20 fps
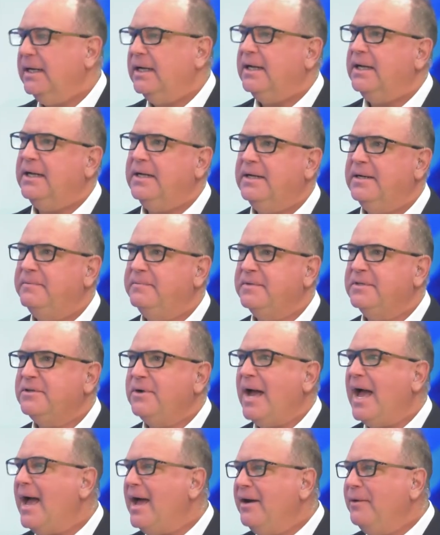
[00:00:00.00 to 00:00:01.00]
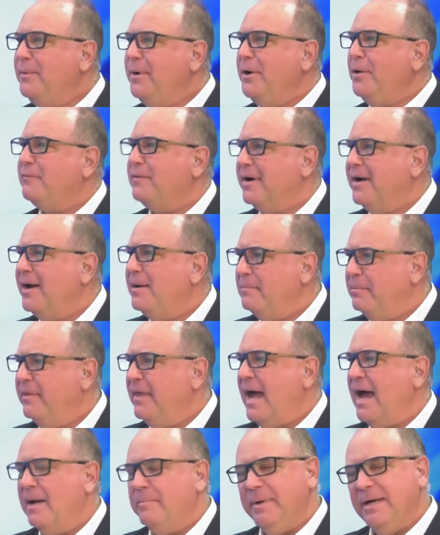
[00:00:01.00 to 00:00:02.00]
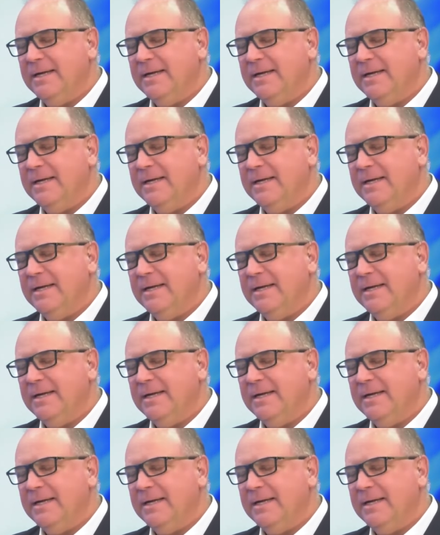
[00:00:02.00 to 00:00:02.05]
Um, so how do we overcome that?